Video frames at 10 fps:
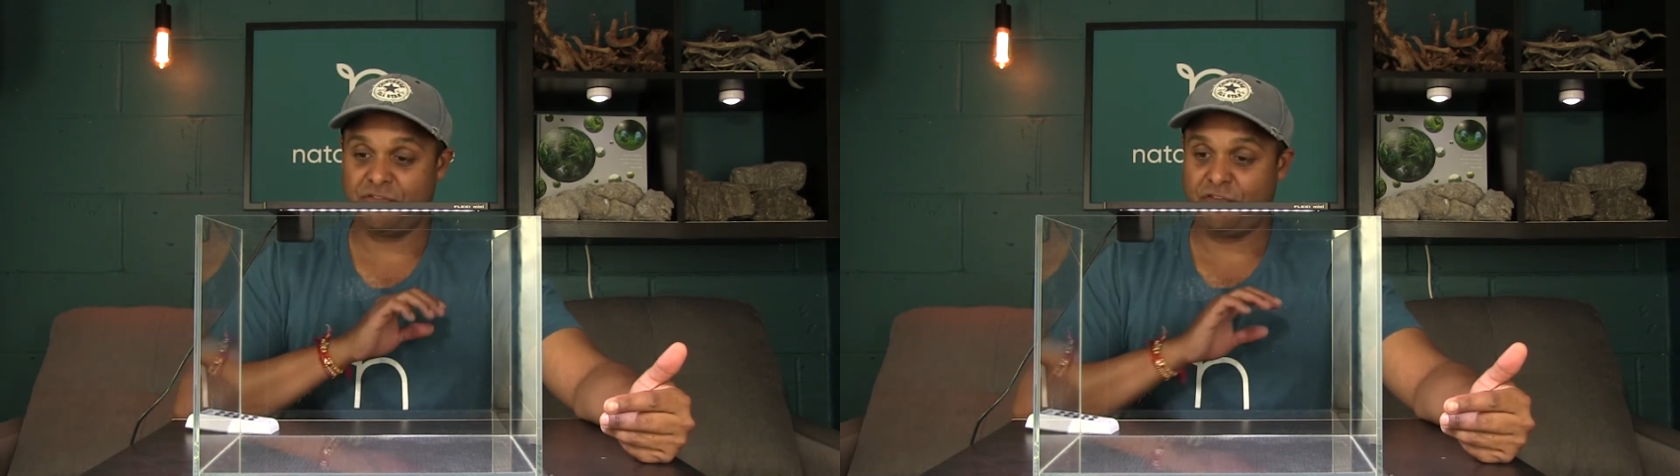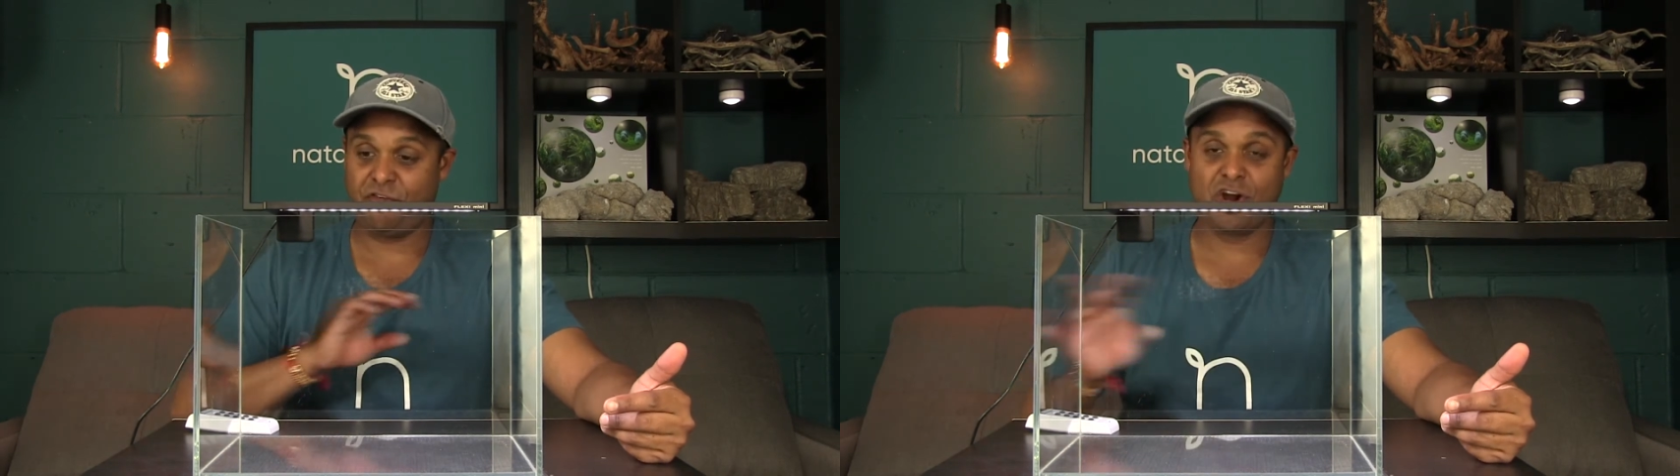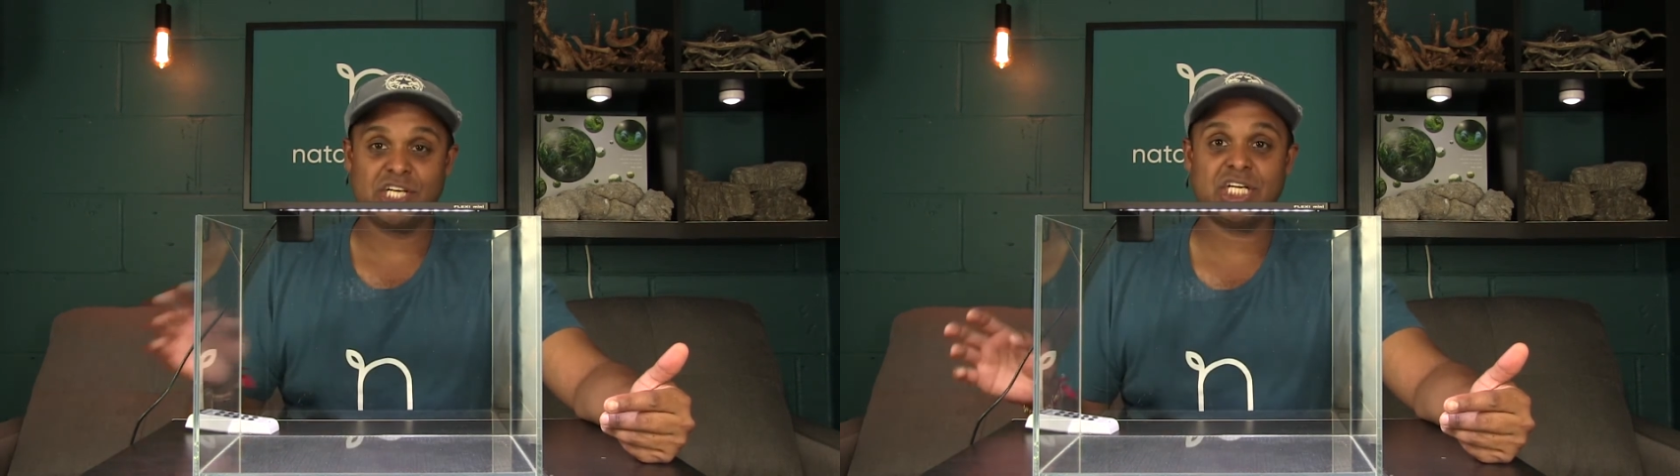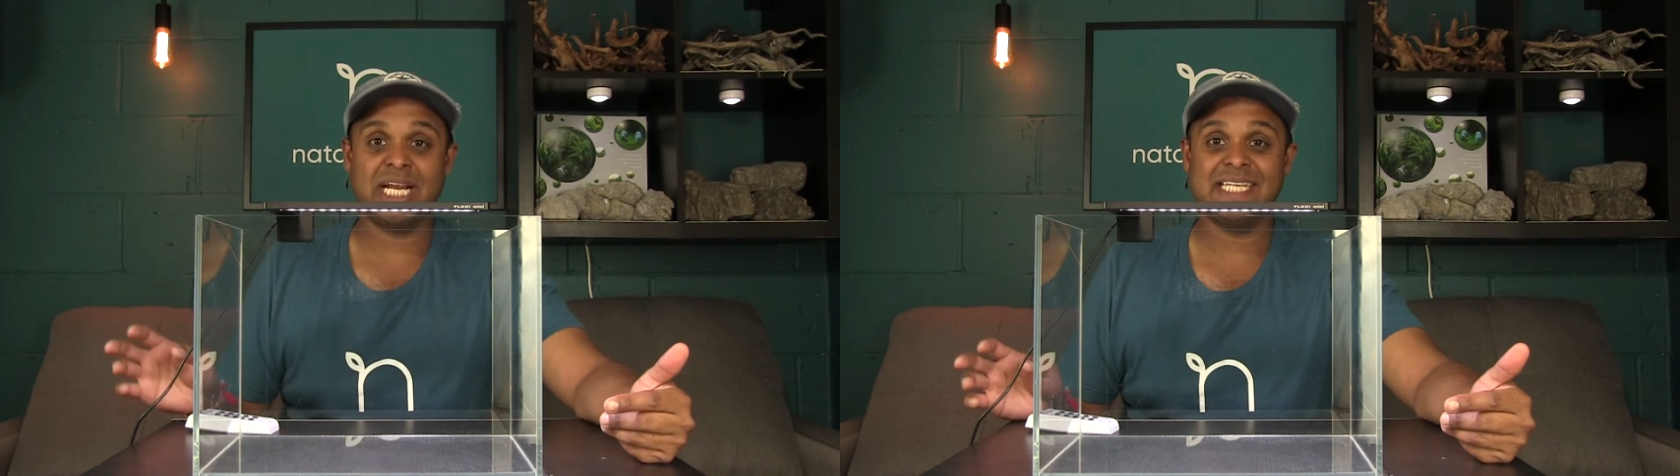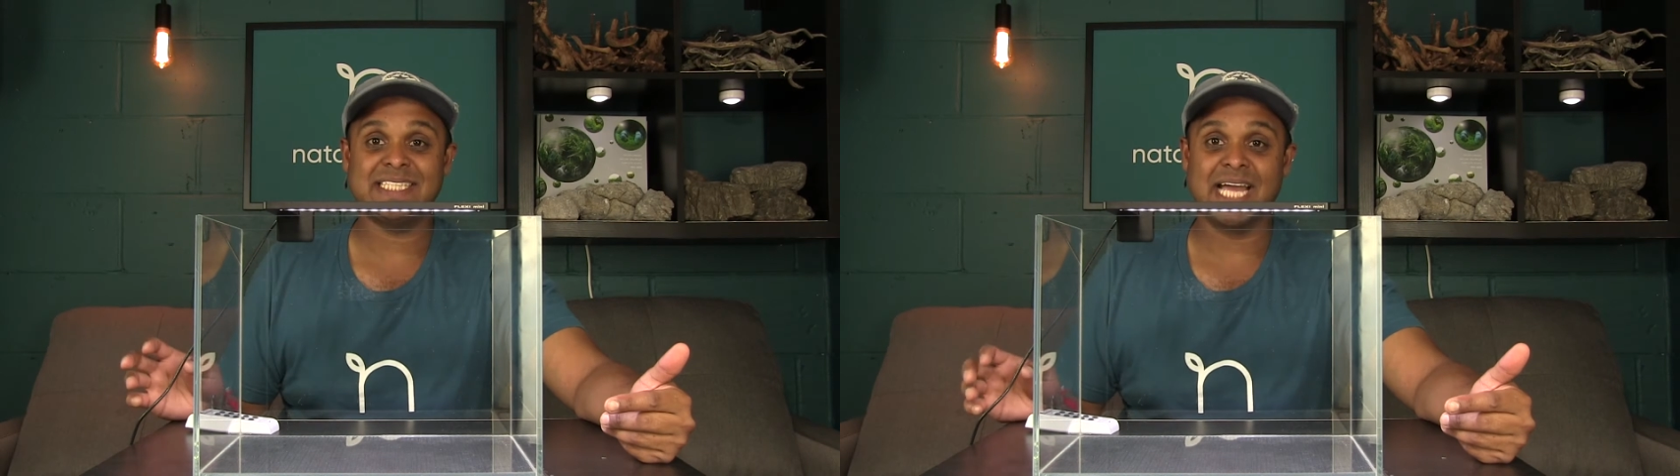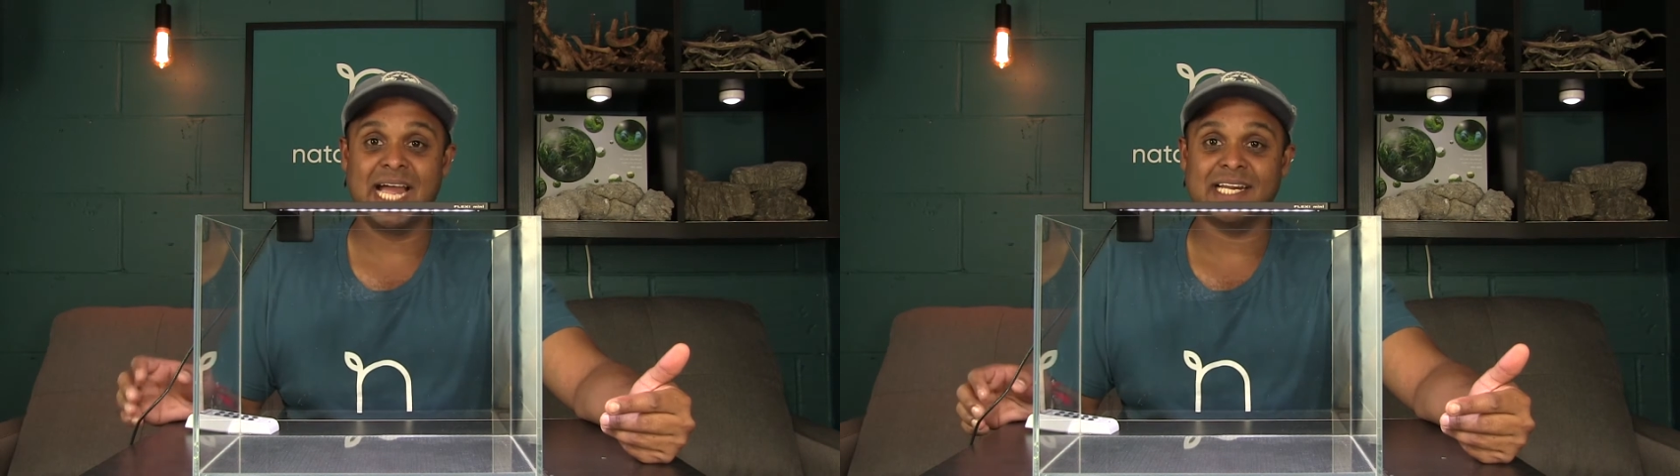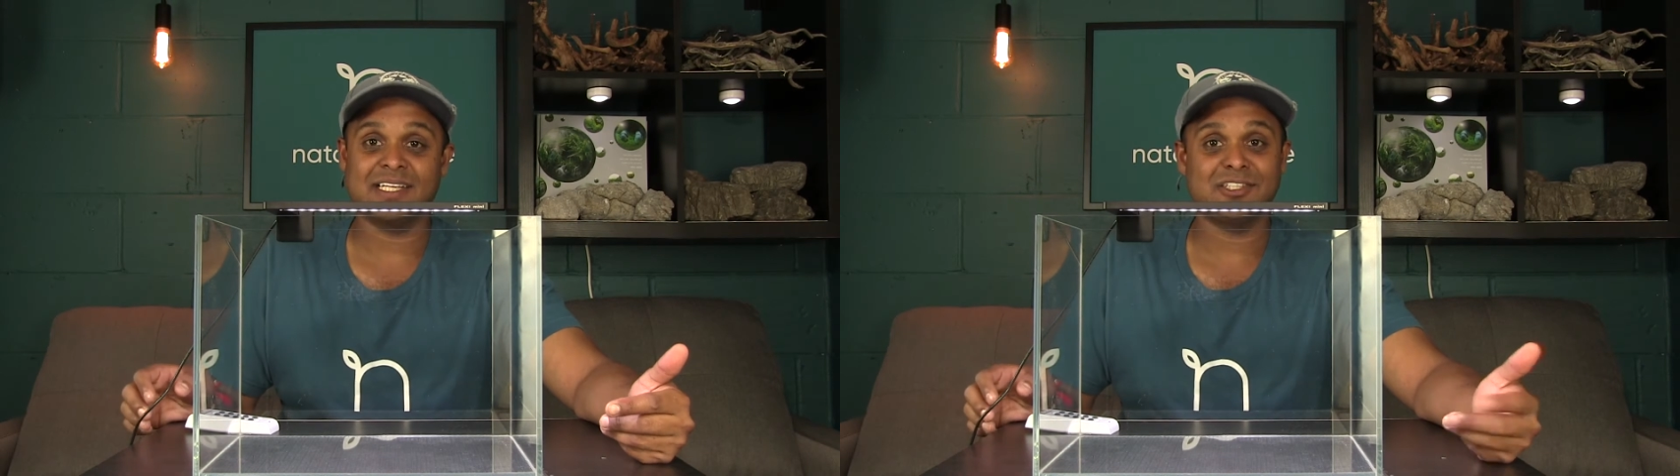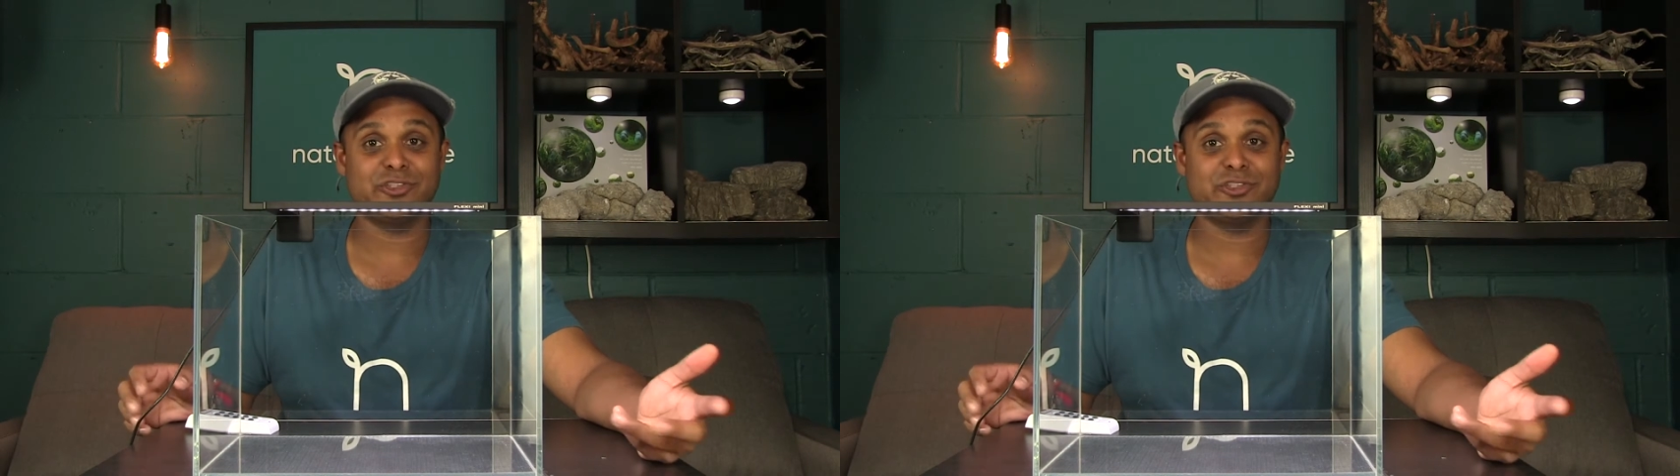fresh clean tank,